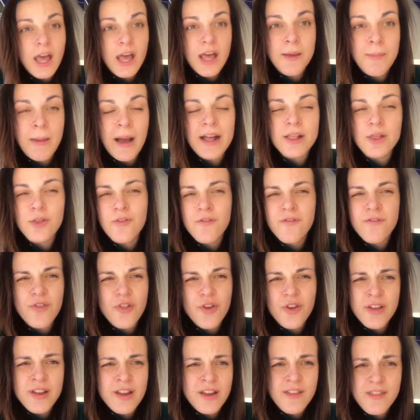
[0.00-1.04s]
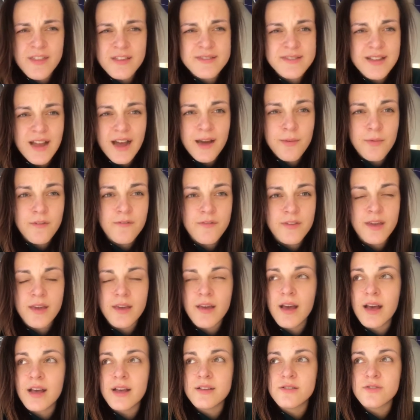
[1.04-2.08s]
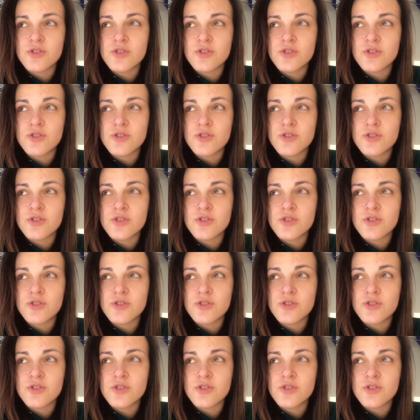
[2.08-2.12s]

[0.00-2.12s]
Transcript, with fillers: Um, I love vlogging at this time of year.